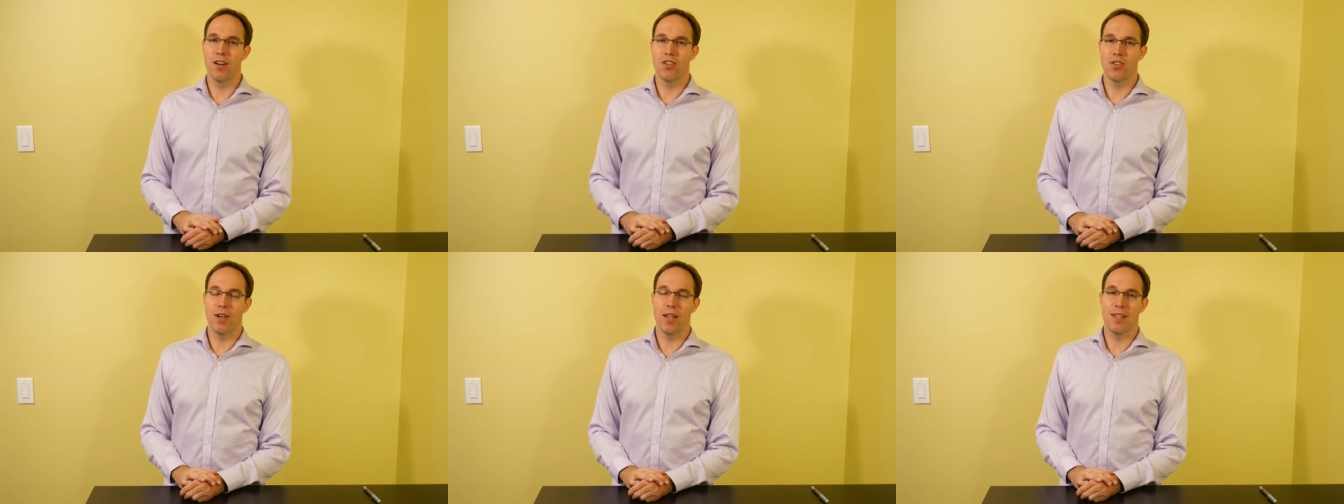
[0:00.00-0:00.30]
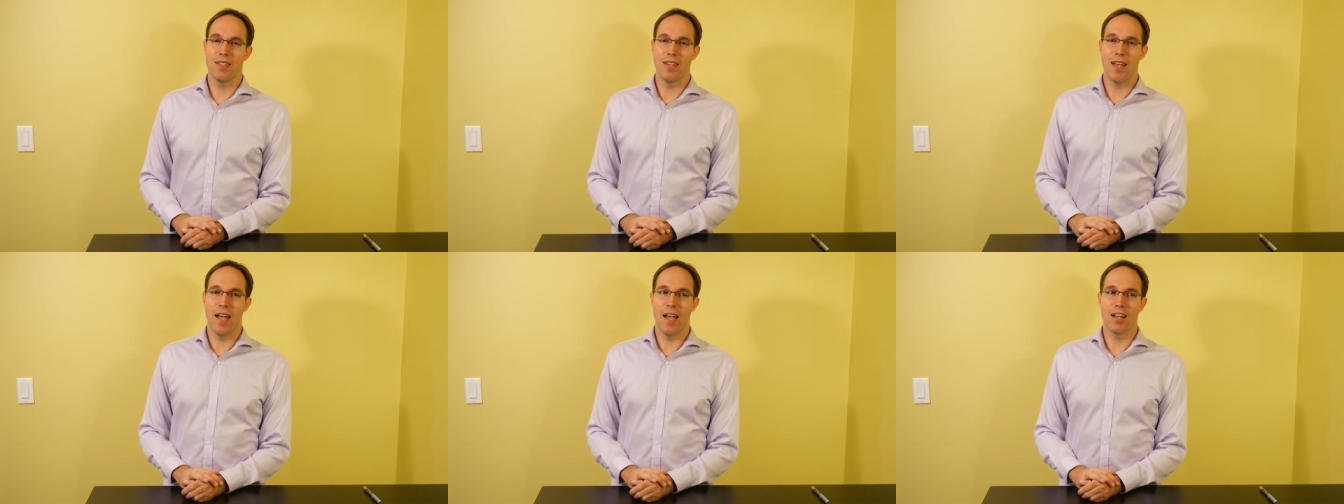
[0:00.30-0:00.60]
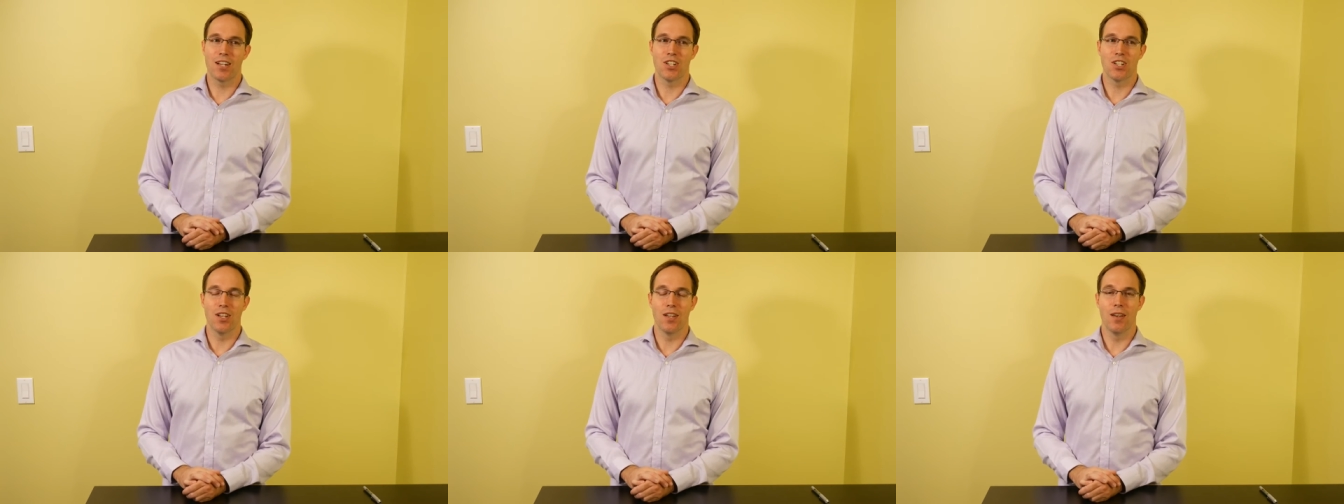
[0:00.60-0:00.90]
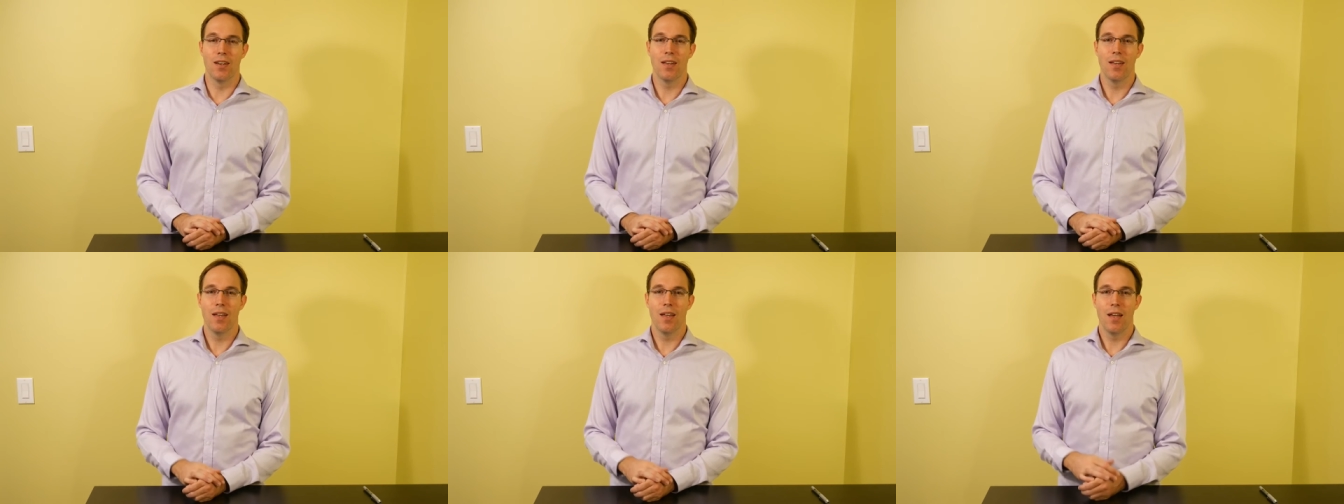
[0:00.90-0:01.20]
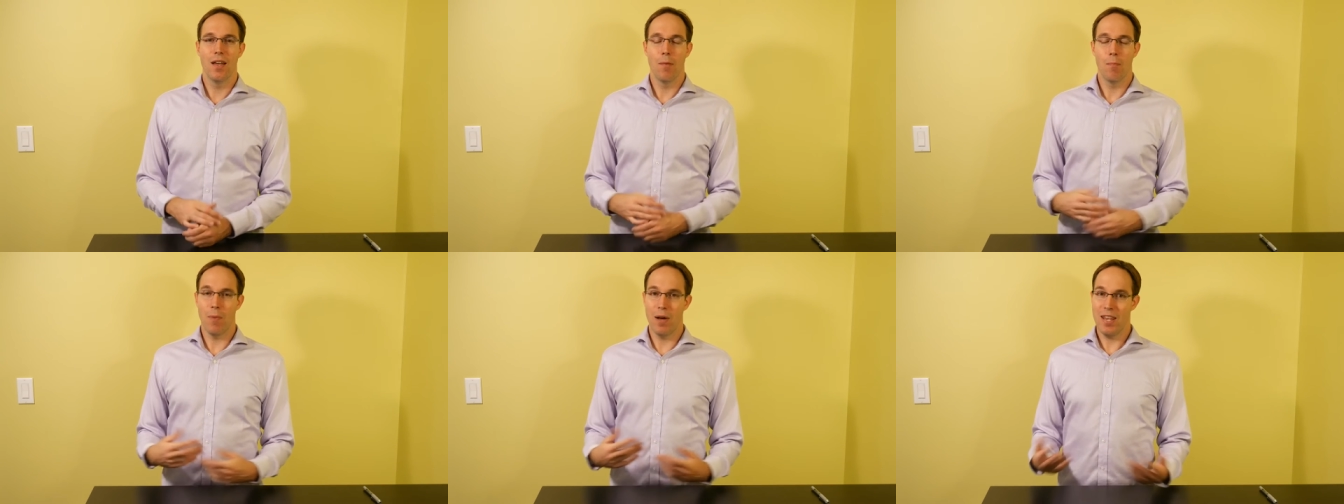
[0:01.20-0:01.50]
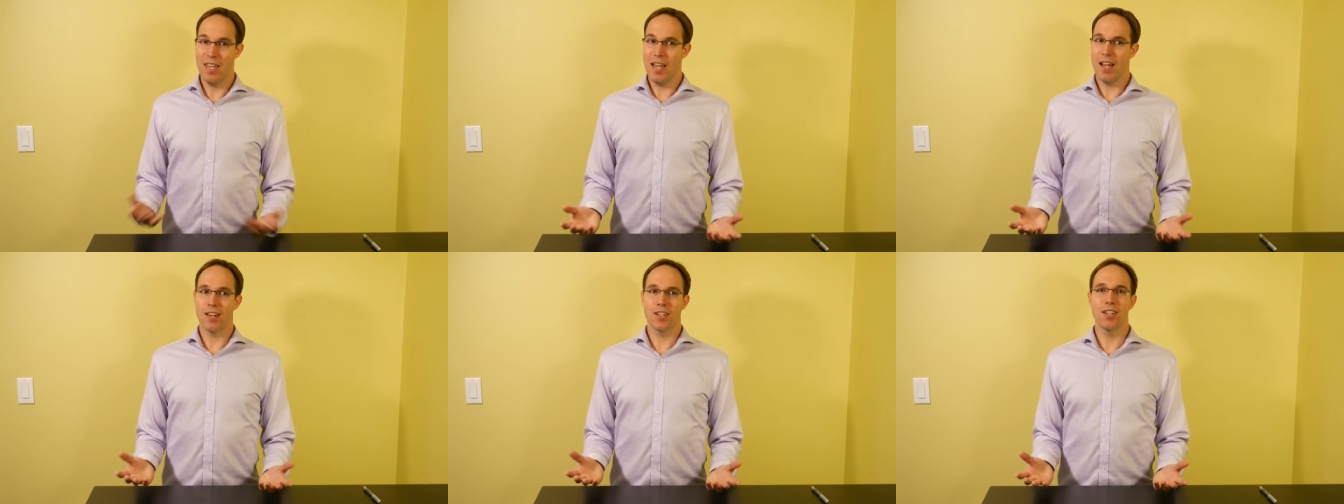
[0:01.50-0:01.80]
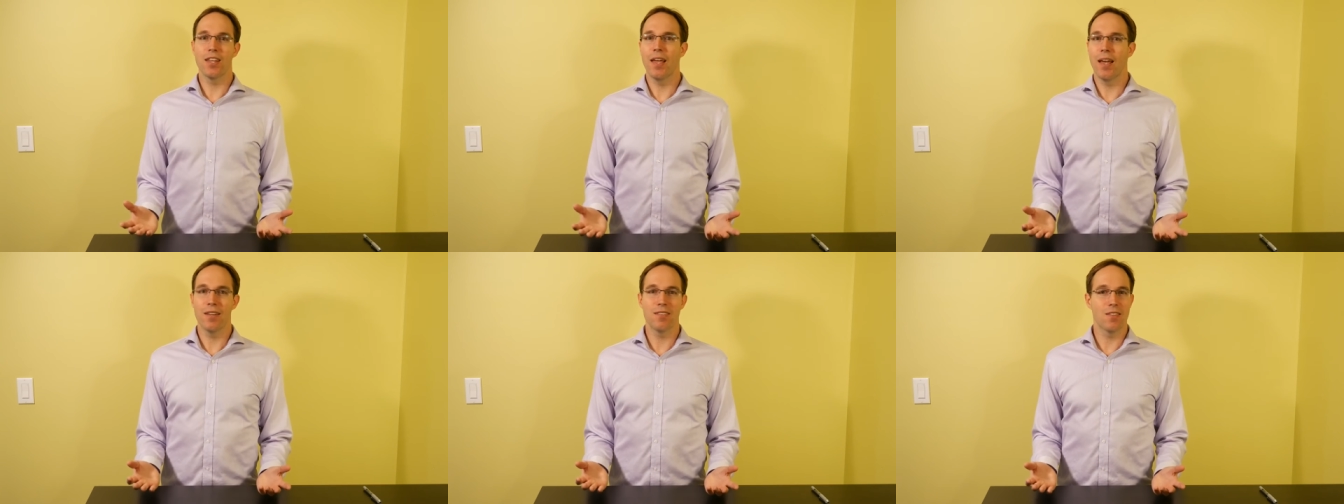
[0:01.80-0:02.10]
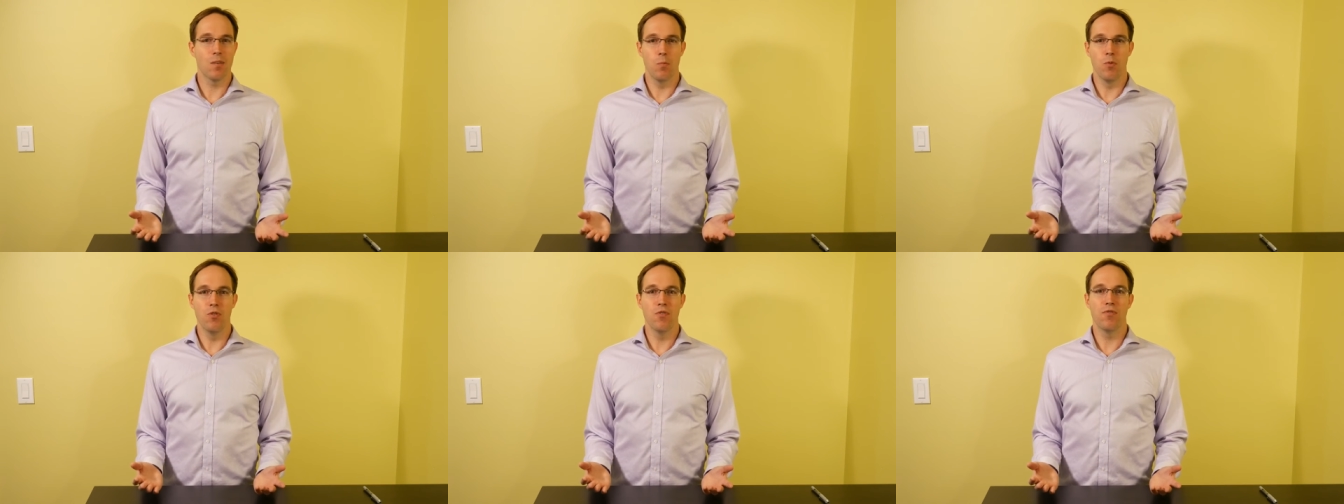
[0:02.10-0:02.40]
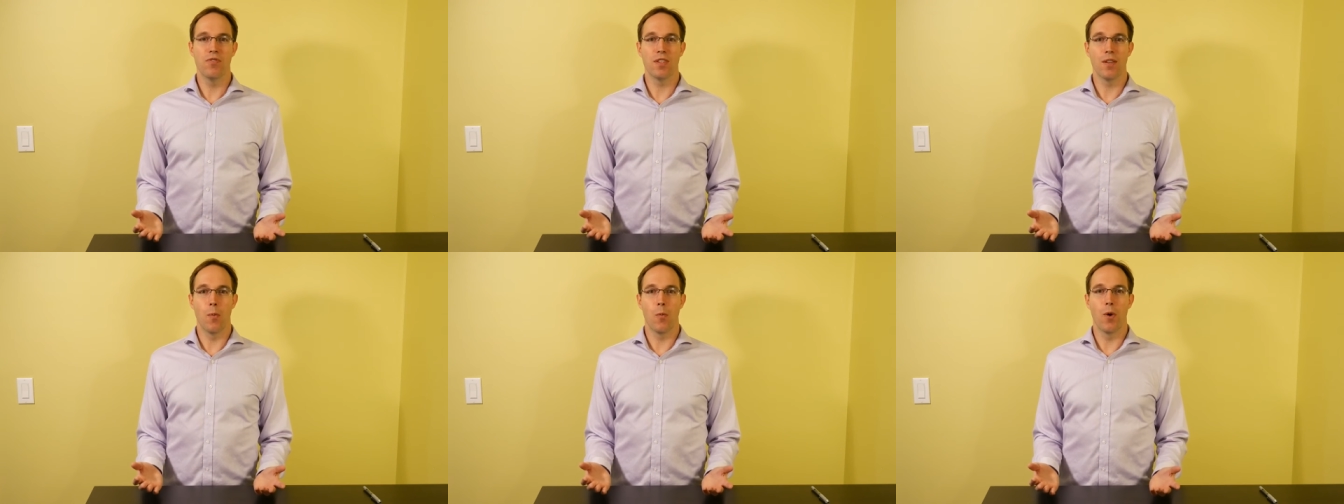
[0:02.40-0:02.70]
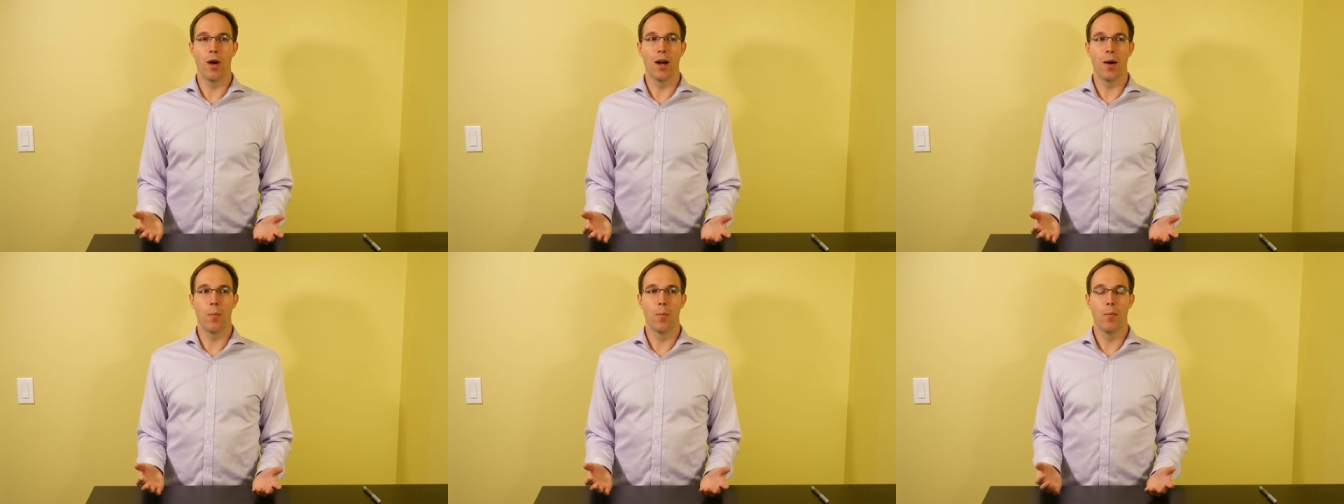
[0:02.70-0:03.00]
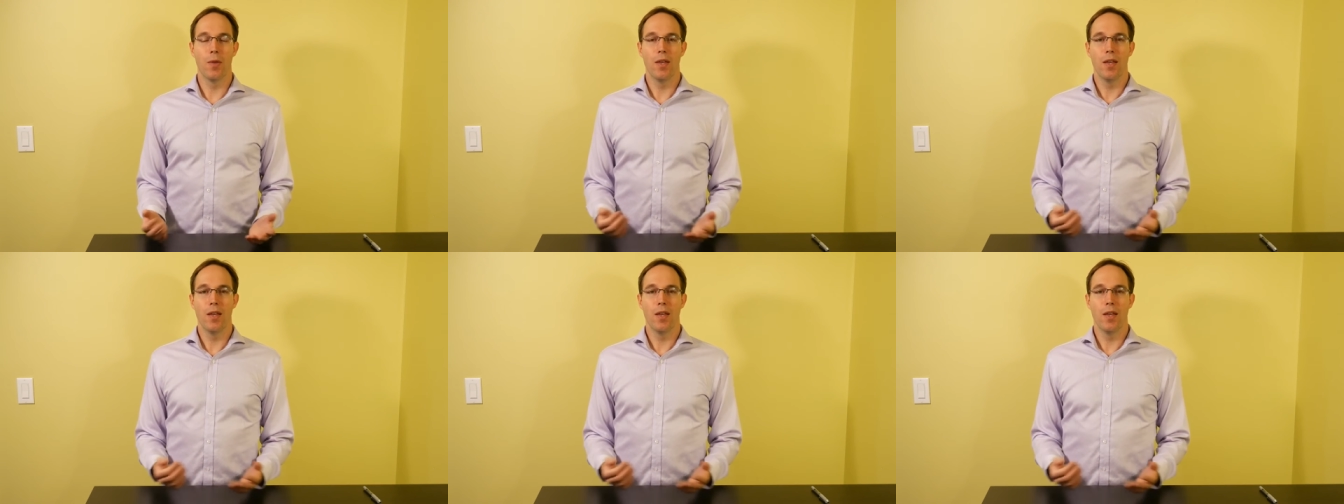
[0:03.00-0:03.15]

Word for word: transaction, money actually has to move somewhere.